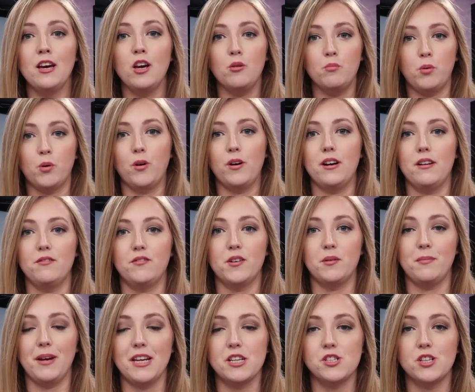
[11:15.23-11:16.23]
important
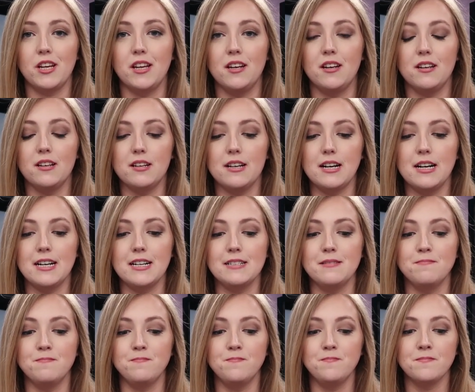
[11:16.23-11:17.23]

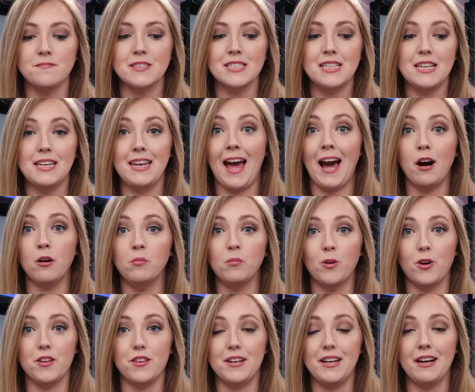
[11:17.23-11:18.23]
information now
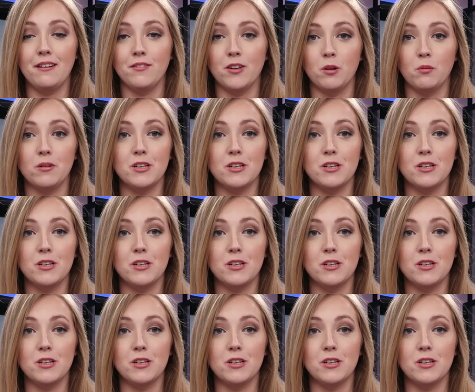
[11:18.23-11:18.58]
more than ever.